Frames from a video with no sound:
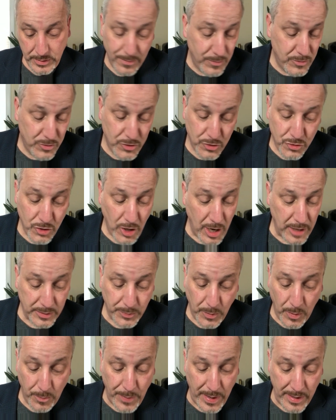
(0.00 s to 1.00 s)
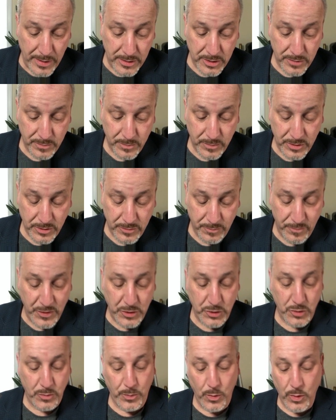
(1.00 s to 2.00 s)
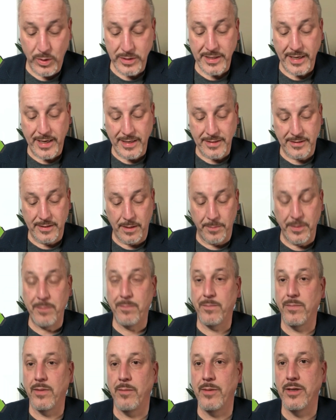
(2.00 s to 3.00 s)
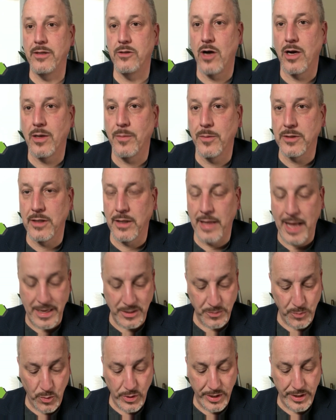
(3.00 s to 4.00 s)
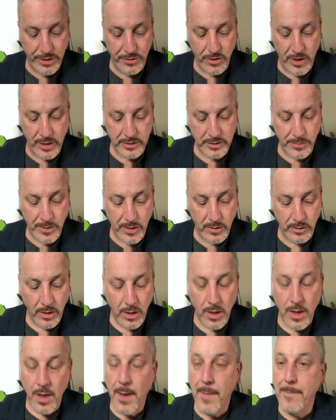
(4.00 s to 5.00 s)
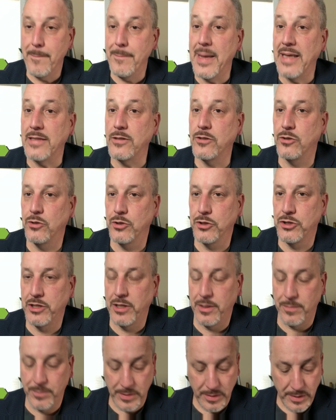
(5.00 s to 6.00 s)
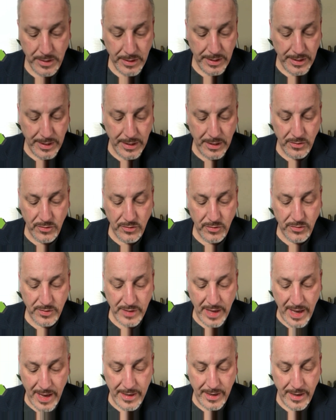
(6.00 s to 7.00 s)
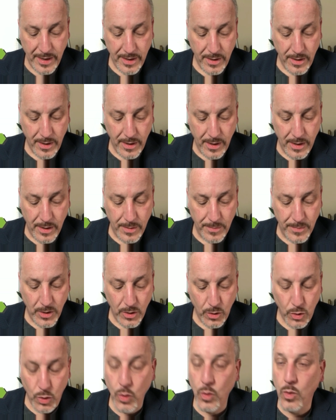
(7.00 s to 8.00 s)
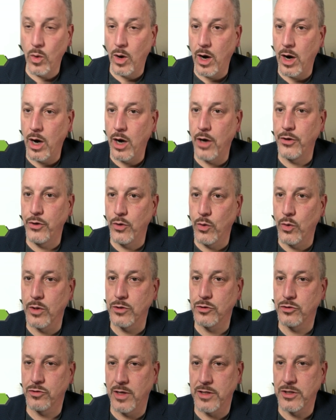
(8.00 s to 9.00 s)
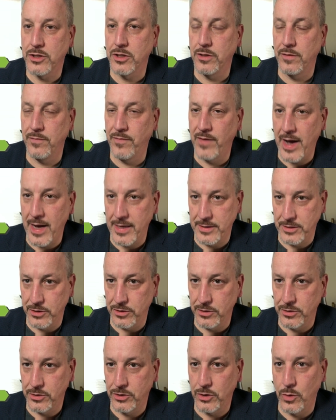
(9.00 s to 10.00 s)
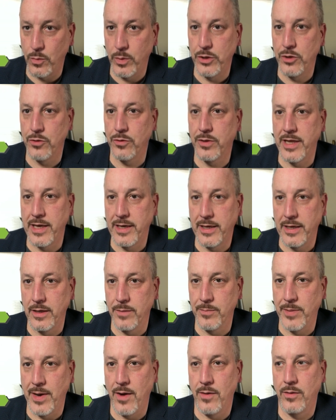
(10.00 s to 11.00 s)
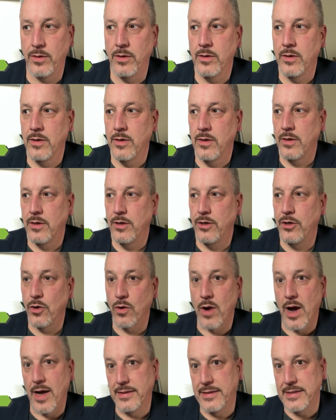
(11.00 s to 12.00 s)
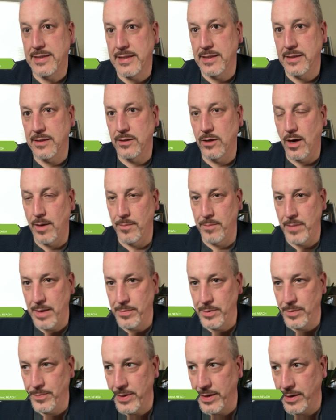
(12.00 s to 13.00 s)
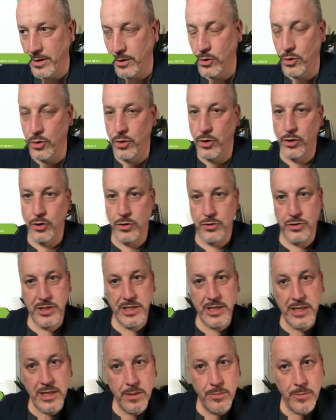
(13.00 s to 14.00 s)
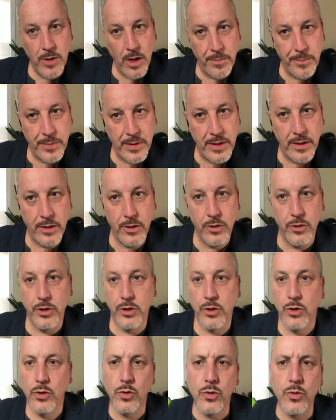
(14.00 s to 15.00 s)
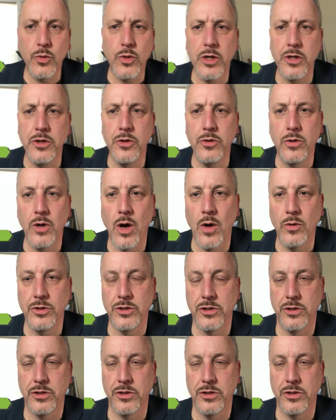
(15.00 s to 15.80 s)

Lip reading: Just talked about beneficial points. I guess let me talk about the last point. He talked about mentorship. He said, who are your trusted advisors? So when you're thinking about your idea not maybe being good, or your team not being good, who can you go